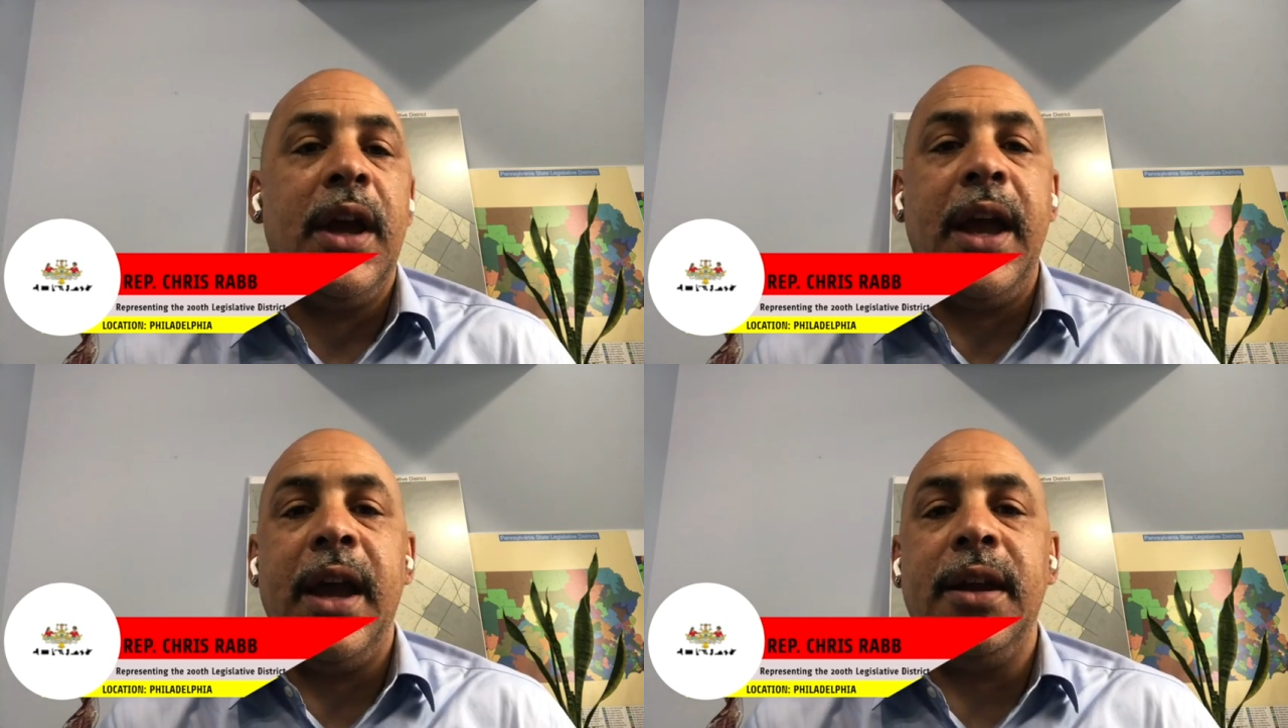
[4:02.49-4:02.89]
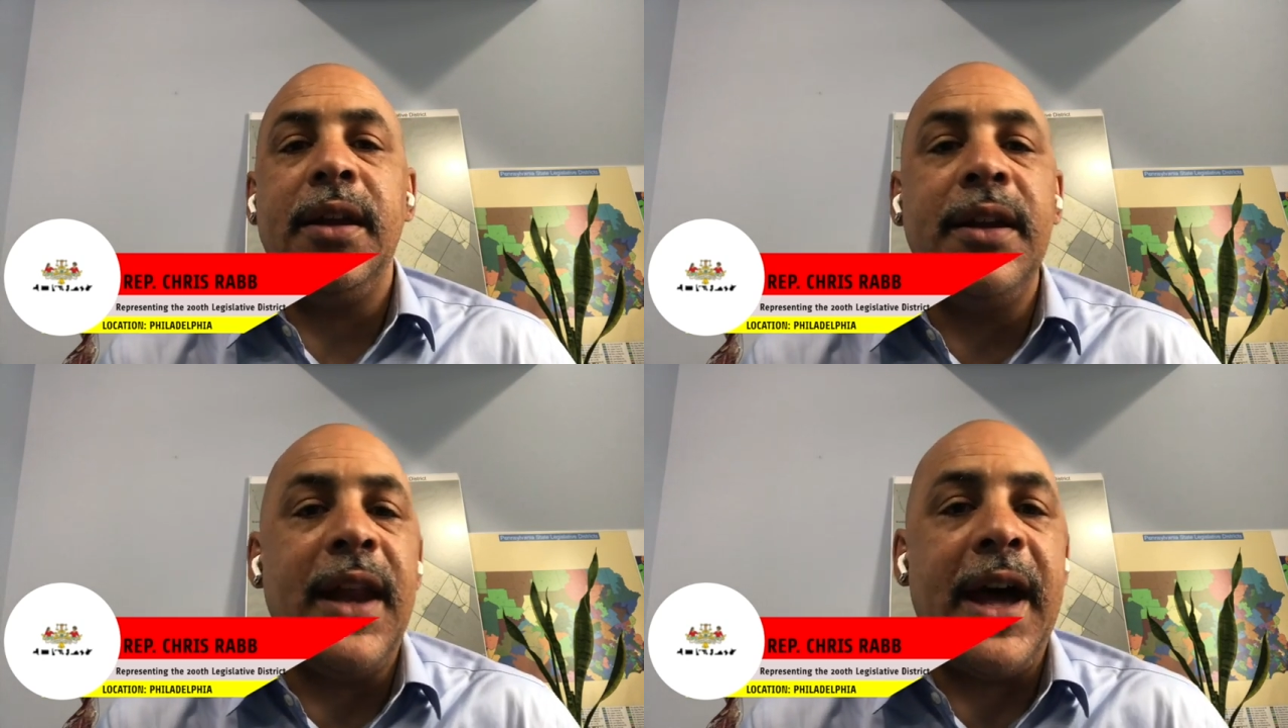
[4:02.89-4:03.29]

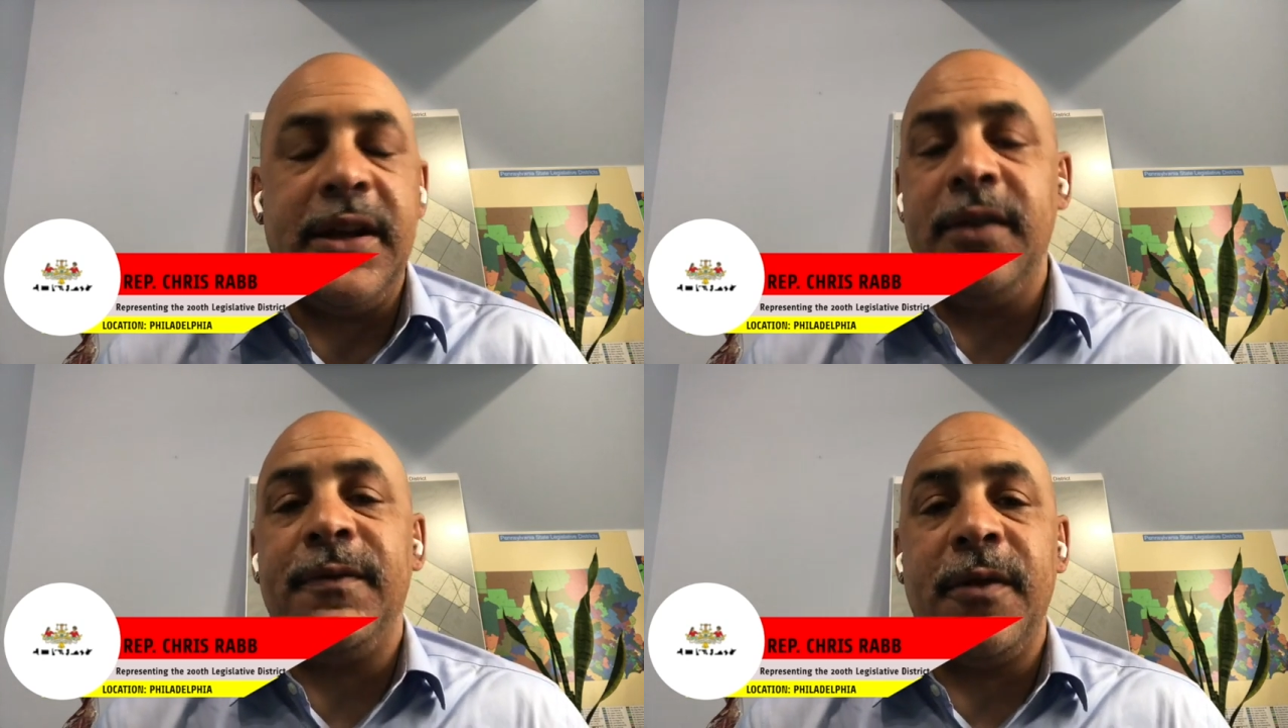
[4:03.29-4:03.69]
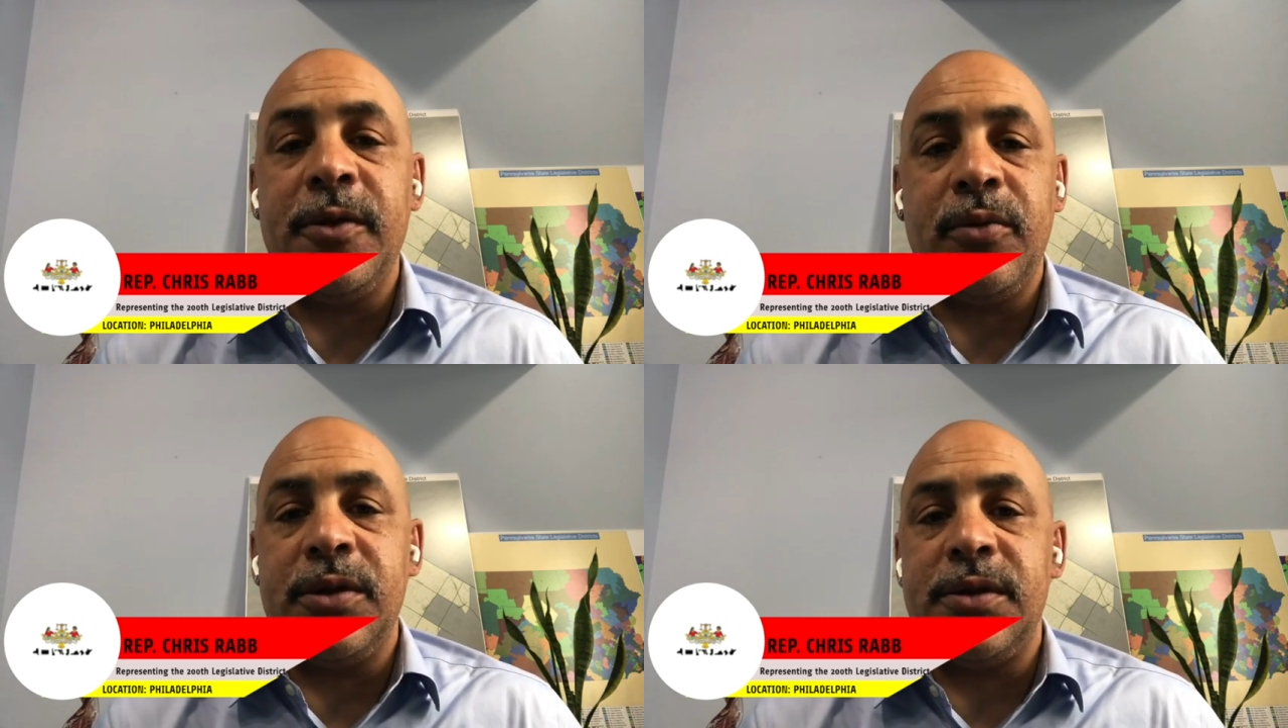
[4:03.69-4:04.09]
and not in
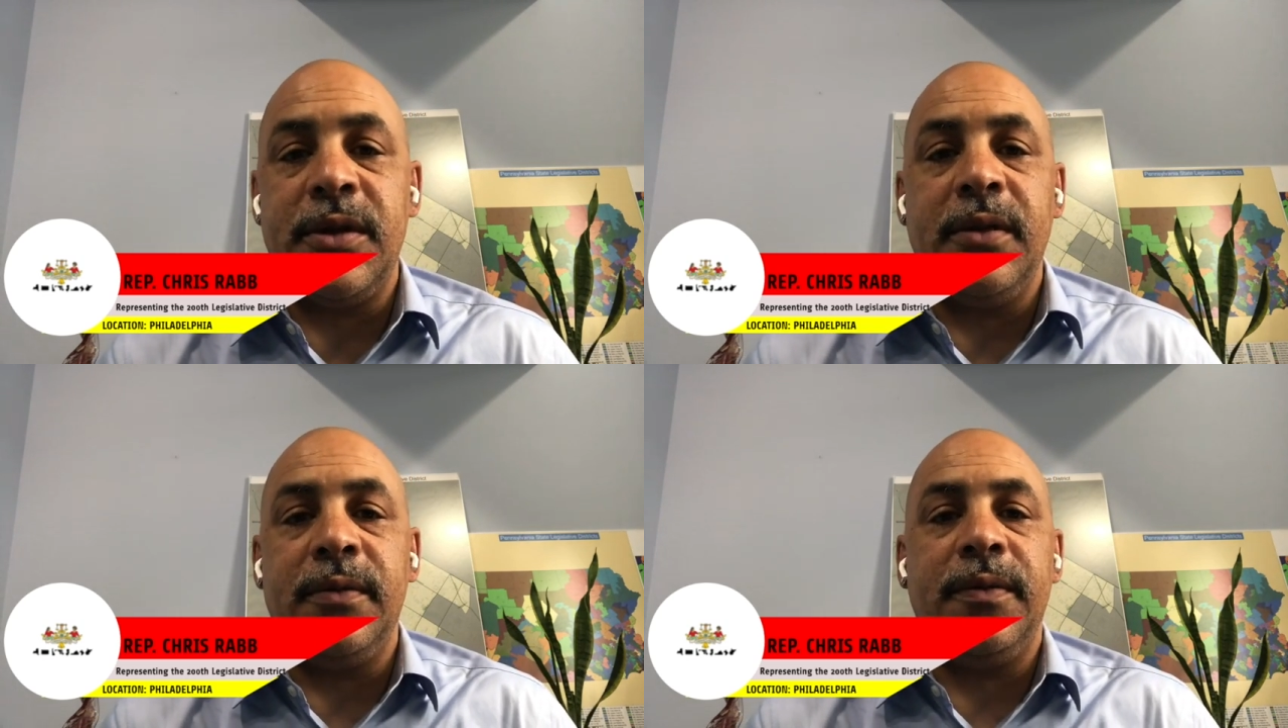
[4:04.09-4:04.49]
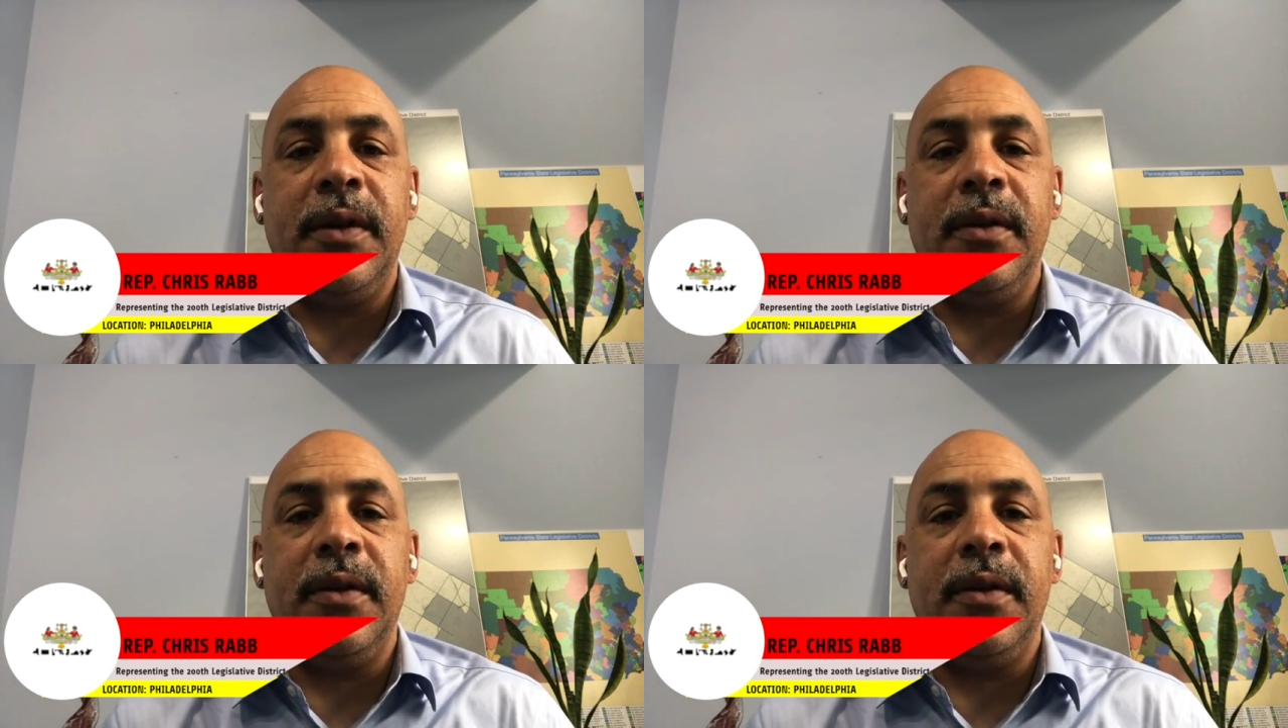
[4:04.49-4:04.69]
furtherance of